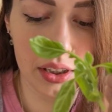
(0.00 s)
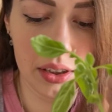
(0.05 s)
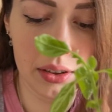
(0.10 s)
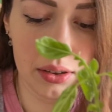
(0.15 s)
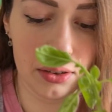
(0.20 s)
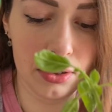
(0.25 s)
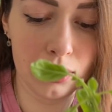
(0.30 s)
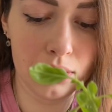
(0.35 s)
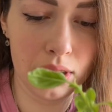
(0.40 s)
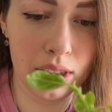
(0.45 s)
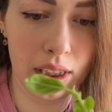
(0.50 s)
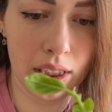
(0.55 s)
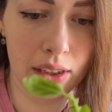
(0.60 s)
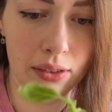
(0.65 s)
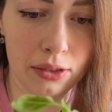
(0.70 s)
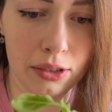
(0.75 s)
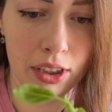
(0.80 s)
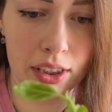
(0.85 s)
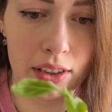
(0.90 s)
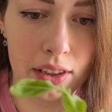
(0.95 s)
into the
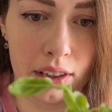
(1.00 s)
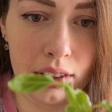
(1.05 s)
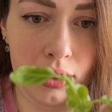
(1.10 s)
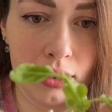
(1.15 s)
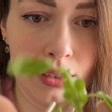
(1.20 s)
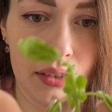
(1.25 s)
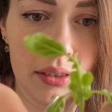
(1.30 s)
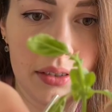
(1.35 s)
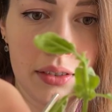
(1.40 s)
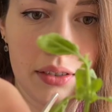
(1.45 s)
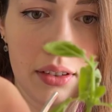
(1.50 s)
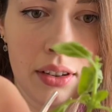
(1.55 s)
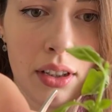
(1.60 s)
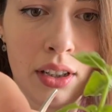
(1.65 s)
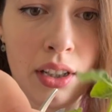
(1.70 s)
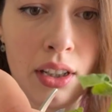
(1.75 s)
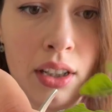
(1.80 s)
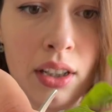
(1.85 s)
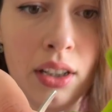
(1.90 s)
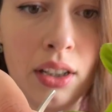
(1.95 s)
water
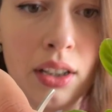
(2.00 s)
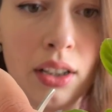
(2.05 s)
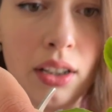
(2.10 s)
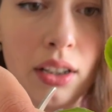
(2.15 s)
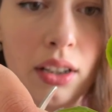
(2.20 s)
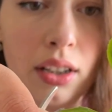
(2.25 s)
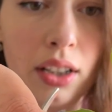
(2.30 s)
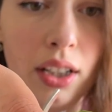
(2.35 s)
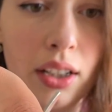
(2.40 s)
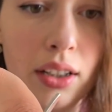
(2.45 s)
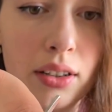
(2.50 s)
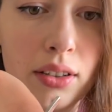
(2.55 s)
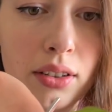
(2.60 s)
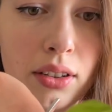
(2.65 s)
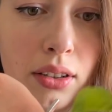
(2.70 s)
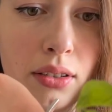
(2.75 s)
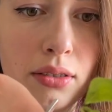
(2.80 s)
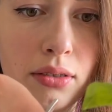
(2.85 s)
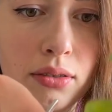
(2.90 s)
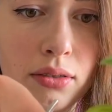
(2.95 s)
like
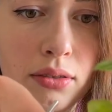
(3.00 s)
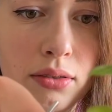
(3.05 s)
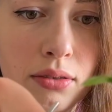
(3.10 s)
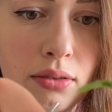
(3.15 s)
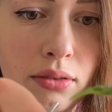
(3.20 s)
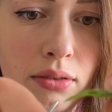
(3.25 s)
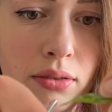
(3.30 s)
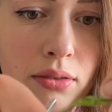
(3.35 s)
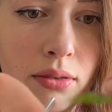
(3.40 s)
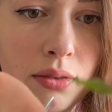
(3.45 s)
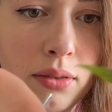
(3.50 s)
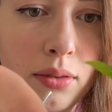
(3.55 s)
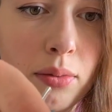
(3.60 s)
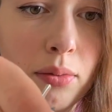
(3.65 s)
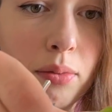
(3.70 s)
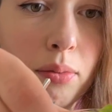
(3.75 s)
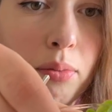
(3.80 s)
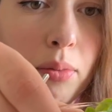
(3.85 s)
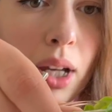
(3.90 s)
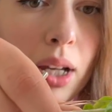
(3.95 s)
so.
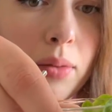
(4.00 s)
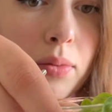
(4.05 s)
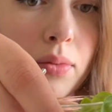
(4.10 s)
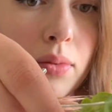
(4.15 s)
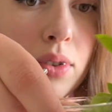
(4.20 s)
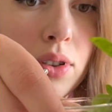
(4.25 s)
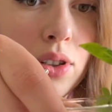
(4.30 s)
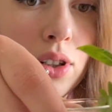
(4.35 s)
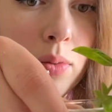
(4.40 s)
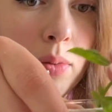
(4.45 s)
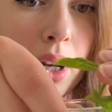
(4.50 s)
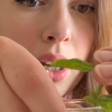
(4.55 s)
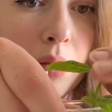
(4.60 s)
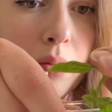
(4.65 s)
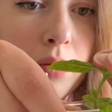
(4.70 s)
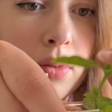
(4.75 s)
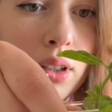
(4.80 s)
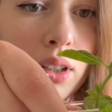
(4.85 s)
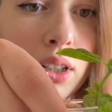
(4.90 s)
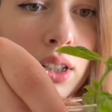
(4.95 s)
Bam,
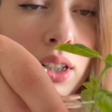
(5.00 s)
shabam,